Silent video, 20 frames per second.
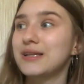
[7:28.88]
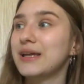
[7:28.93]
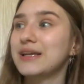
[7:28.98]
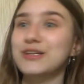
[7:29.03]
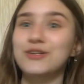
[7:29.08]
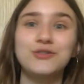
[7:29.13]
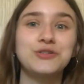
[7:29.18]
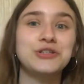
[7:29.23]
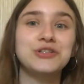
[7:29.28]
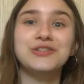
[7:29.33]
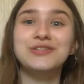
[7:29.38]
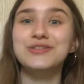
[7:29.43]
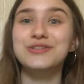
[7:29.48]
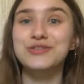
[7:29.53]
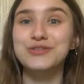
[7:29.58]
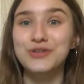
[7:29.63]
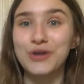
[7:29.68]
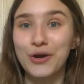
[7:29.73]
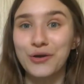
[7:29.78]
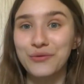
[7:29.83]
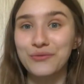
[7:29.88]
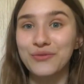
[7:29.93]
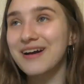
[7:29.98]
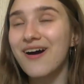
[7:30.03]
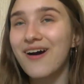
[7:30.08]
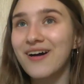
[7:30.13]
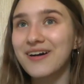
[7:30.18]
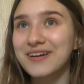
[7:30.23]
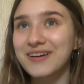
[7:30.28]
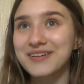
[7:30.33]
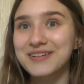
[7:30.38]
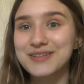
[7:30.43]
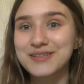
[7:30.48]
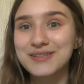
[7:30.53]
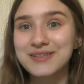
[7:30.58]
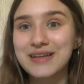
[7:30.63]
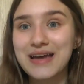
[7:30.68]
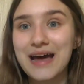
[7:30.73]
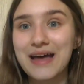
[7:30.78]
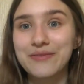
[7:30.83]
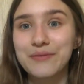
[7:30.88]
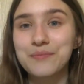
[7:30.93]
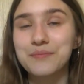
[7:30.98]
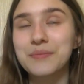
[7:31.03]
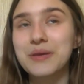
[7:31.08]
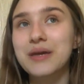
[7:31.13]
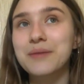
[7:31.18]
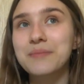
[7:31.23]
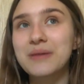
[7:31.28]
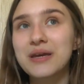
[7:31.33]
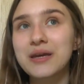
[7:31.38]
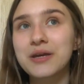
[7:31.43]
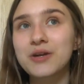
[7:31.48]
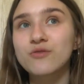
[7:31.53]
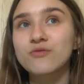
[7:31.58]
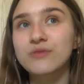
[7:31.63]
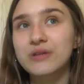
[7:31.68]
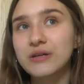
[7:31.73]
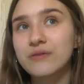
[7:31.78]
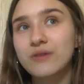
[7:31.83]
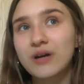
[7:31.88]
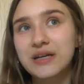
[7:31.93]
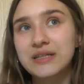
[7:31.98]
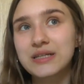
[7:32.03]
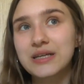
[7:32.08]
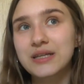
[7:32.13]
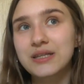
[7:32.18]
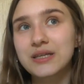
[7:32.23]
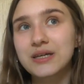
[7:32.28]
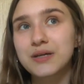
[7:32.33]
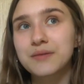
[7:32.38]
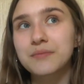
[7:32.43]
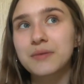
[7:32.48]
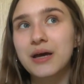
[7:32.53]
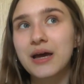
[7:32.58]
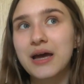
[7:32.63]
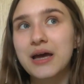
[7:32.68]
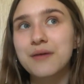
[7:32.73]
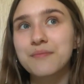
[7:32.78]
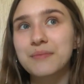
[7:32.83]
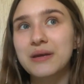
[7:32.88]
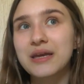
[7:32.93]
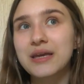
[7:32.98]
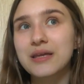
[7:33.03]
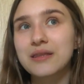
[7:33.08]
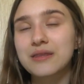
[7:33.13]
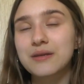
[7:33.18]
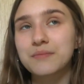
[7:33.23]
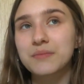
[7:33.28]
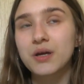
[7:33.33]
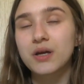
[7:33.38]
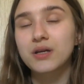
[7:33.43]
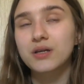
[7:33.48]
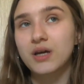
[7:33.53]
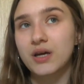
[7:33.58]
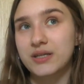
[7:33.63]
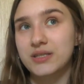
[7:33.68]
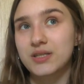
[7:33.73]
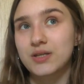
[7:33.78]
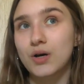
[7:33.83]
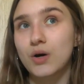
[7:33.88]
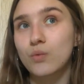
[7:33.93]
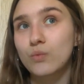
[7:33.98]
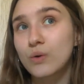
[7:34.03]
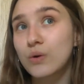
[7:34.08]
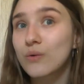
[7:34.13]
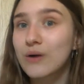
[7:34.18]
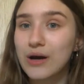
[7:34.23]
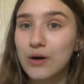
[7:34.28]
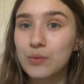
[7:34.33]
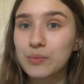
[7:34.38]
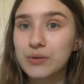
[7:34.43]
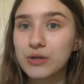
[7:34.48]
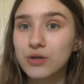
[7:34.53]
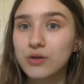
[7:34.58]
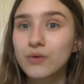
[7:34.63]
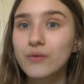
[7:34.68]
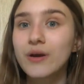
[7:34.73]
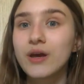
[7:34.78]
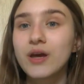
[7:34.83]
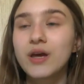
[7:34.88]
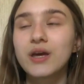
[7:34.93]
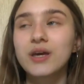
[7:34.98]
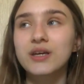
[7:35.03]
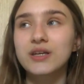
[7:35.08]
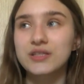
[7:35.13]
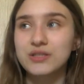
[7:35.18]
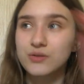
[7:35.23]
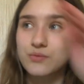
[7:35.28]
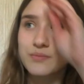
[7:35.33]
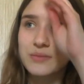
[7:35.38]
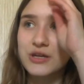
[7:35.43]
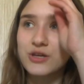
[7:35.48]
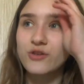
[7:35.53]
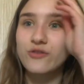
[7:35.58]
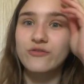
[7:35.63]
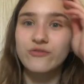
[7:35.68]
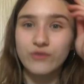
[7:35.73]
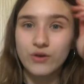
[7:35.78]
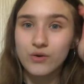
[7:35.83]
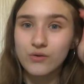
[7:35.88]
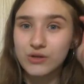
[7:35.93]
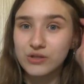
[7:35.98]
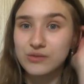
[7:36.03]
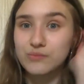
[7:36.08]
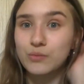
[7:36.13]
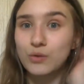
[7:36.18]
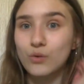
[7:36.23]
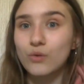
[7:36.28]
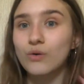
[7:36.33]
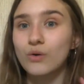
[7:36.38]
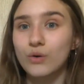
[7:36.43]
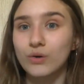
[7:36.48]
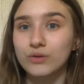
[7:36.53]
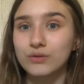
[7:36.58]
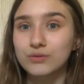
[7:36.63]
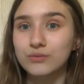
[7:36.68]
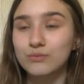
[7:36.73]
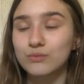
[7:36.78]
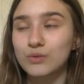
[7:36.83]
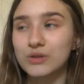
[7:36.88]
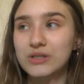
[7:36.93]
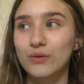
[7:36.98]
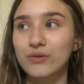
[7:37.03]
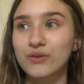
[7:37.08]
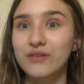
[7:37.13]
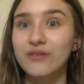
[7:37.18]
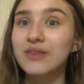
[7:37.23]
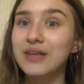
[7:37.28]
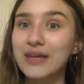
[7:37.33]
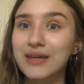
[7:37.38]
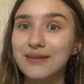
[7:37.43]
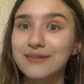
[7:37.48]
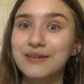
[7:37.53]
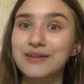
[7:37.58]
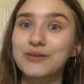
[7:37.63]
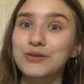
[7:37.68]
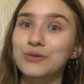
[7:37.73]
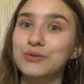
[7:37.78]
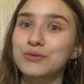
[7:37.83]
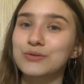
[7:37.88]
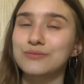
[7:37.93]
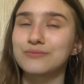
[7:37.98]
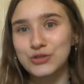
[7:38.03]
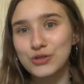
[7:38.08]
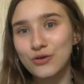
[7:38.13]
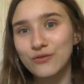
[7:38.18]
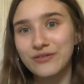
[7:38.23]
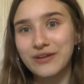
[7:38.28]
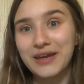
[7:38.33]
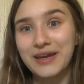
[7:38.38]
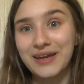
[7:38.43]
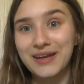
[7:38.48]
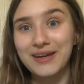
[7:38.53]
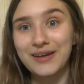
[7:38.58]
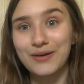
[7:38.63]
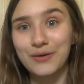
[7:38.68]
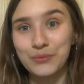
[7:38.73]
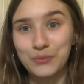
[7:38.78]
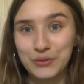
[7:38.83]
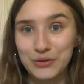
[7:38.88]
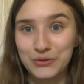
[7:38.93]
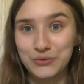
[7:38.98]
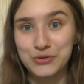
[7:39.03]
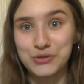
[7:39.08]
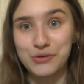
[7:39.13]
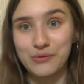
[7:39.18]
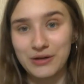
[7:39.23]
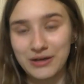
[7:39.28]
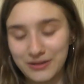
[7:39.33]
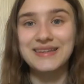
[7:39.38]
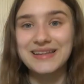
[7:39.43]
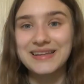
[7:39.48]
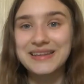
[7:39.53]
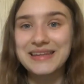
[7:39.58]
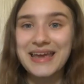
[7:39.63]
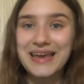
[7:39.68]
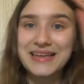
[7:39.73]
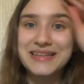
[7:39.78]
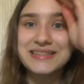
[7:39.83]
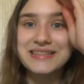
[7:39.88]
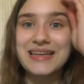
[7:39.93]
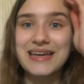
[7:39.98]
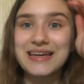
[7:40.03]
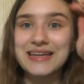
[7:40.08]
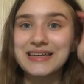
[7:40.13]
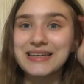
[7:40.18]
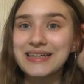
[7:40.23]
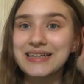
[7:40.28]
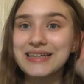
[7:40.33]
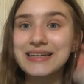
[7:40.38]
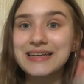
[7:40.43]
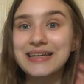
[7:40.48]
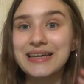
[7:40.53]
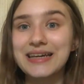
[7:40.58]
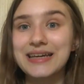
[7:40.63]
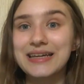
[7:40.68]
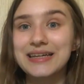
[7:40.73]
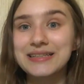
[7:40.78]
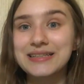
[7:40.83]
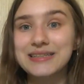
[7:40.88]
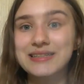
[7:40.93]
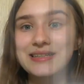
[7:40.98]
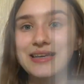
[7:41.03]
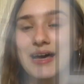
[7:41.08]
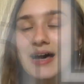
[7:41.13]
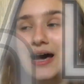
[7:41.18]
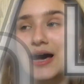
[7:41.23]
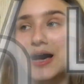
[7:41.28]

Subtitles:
like you just can't understand, then maybe rewriting them and making them look nicer will help you, because it'll make you focus more on the thing that you're solving or what you're doing. So the next technique is